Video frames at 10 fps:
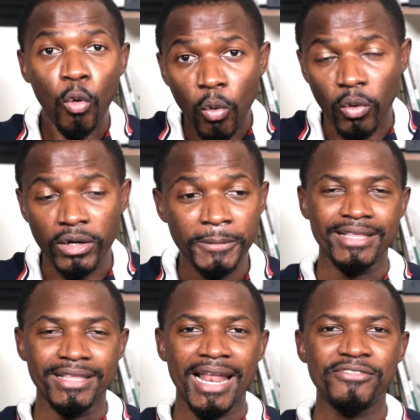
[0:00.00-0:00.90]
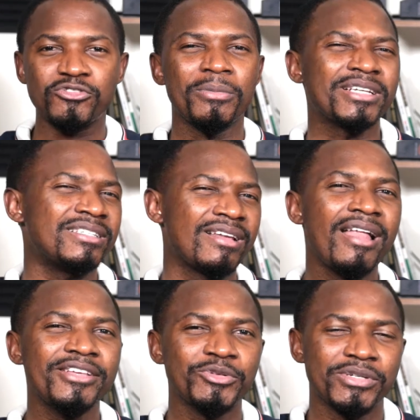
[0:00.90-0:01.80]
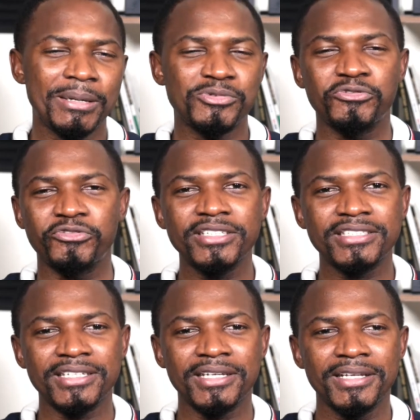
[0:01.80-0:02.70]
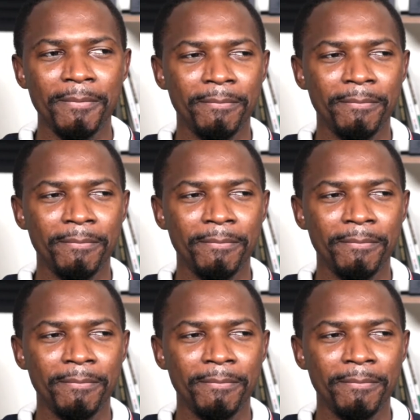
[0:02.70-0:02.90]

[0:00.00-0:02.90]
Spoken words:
or that I have so much knowledge when it comes to investing.